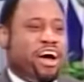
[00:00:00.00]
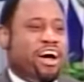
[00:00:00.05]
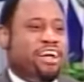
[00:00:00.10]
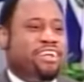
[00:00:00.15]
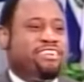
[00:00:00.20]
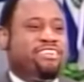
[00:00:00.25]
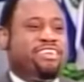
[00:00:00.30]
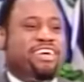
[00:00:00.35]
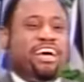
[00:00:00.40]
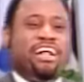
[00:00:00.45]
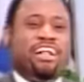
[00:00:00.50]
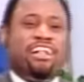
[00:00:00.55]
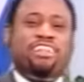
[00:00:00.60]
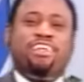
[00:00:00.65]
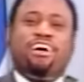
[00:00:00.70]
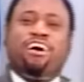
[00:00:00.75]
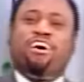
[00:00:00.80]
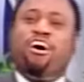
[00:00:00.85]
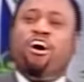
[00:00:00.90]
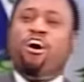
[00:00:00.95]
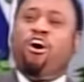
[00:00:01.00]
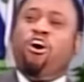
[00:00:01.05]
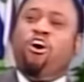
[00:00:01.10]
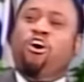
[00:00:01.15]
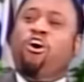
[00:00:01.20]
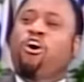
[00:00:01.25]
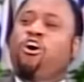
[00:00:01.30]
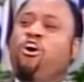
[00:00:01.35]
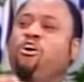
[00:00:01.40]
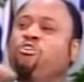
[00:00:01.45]
until the
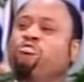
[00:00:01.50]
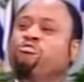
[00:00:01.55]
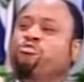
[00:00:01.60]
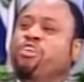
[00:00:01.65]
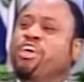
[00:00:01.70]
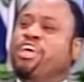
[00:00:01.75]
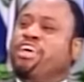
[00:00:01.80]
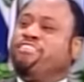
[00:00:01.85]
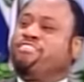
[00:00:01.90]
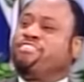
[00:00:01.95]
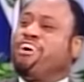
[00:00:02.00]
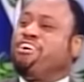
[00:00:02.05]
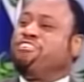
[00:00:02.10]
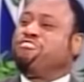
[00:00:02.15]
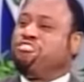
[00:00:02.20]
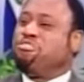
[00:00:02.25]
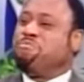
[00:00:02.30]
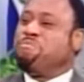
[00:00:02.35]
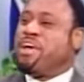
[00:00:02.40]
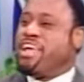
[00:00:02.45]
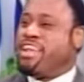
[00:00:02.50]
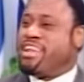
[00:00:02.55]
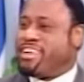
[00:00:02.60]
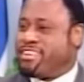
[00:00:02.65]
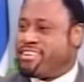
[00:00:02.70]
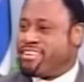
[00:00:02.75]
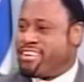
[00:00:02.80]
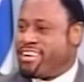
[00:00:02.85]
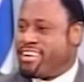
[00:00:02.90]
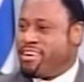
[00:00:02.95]
whole thing is
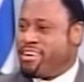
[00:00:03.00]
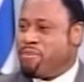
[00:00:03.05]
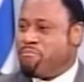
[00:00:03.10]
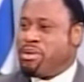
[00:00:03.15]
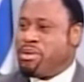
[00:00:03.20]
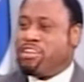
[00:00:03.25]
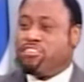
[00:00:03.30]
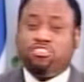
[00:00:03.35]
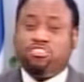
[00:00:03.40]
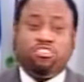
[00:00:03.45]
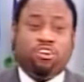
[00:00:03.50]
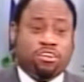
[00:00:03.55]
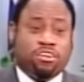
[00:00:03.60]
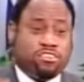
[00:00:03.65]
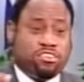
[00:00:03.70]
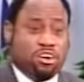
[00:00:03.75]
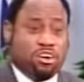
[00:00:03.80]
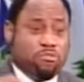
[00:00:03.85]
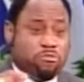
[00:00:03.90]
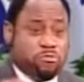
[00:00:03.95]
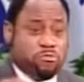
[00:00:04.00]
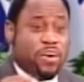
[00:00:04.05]
consummated. But it's not your